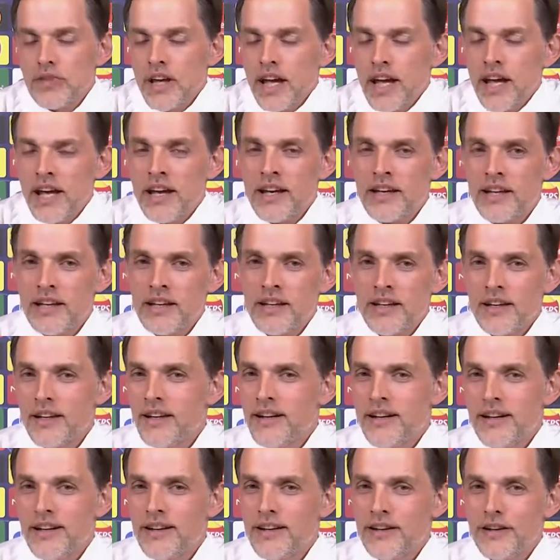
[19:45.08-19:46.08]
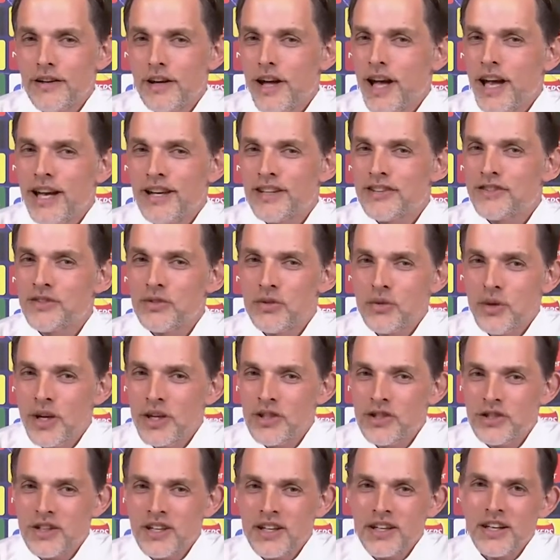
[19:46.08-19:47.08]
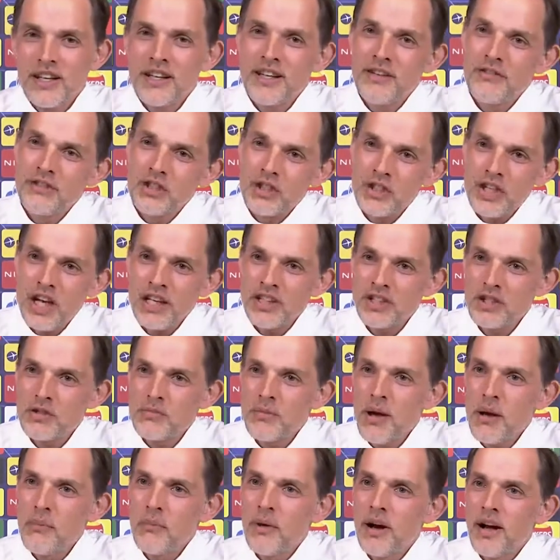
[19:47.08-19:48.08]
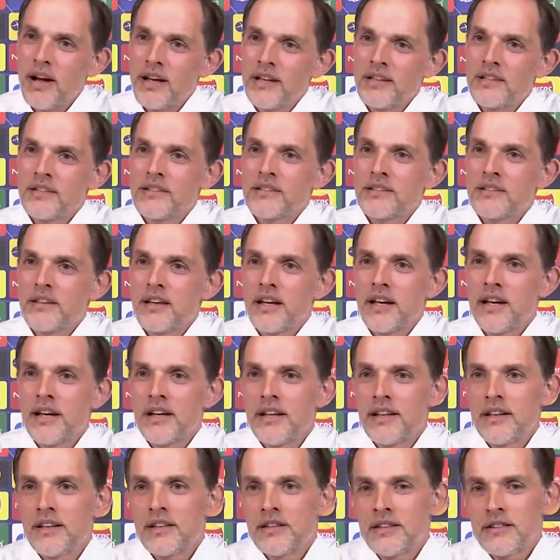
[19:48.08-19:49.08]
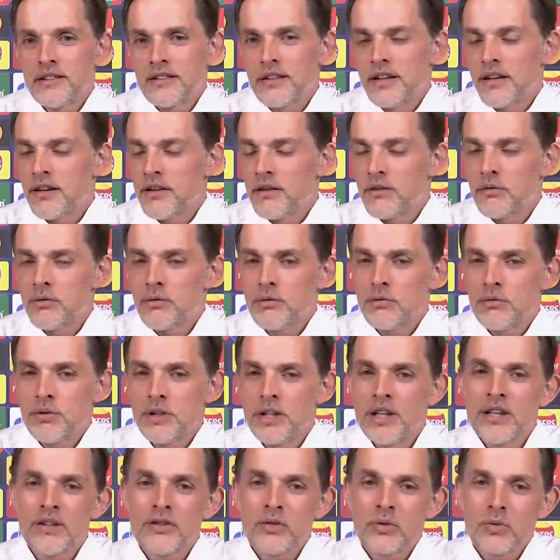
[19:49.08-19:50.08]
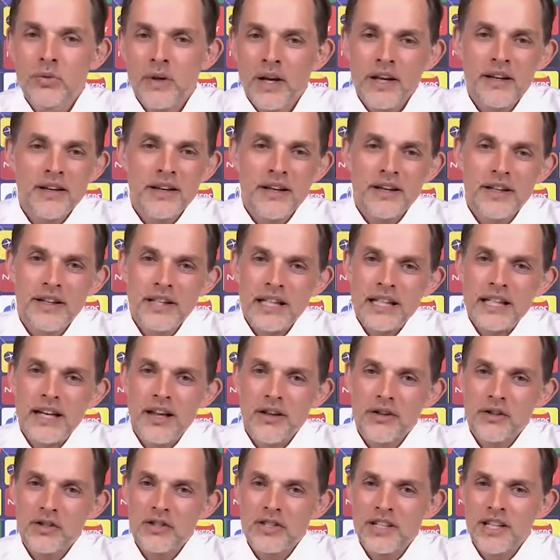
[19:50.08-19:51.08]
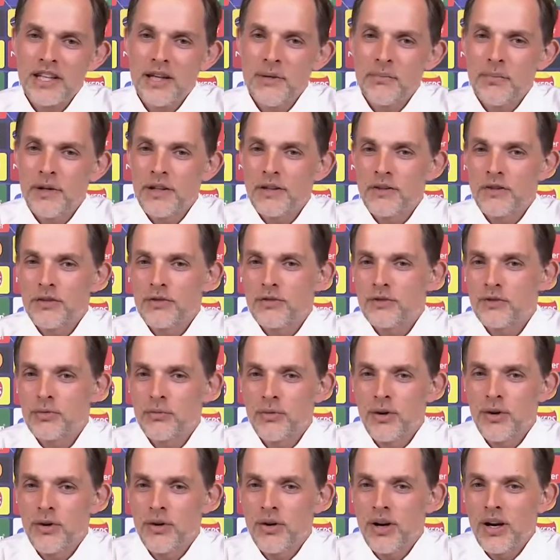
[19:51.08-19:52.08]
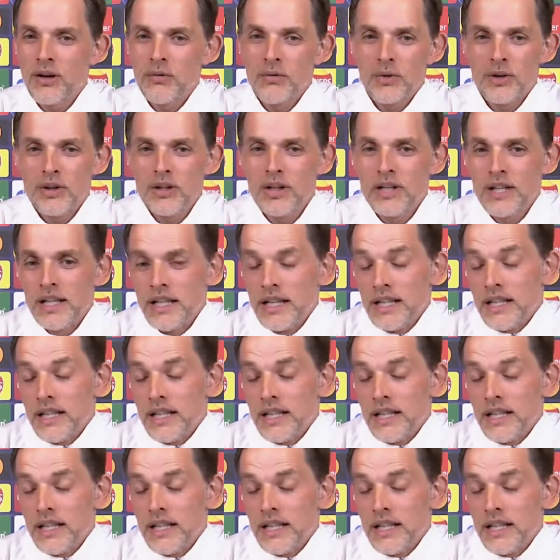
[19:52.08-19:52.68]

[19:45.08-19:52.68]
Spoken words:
any situation can even change my mind, and we need to wait. I need another sleep, and tomorrow I will